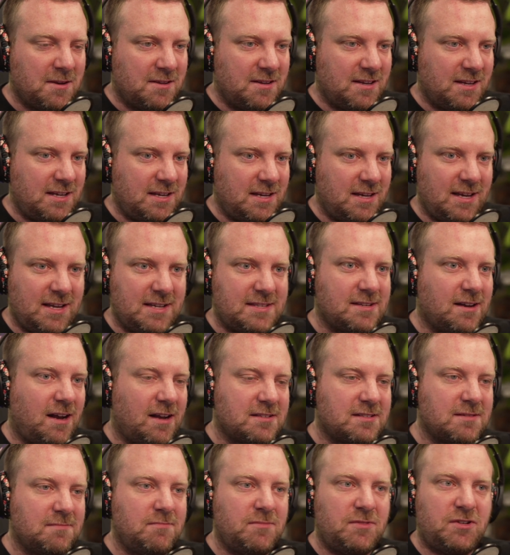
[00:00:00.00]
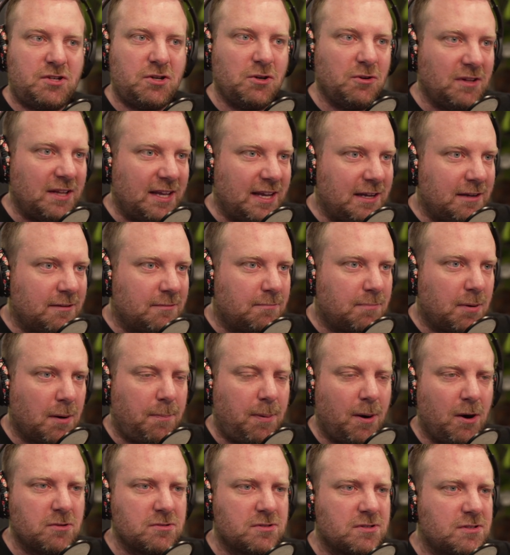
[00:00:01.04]
it, it's awesome. Tooling,
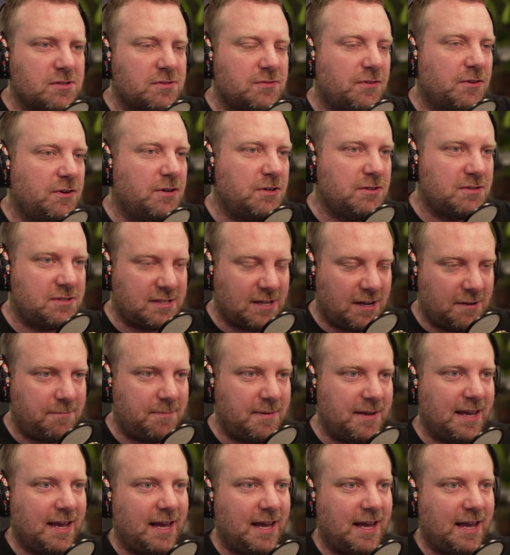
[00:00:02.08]
proposals for new stuff being